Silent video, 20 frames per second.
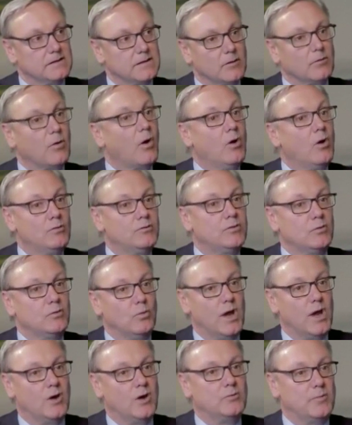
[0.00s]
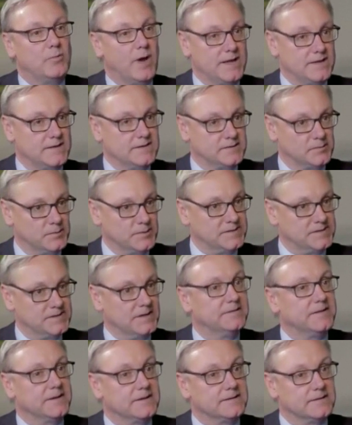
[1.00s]
they're overwhelmed by the
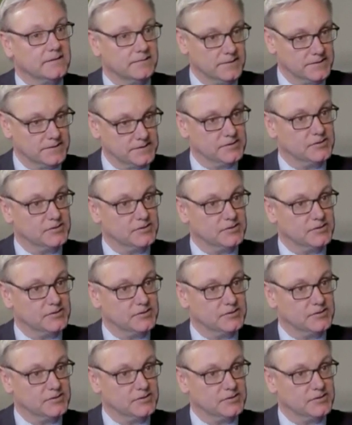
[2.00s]
specifics of a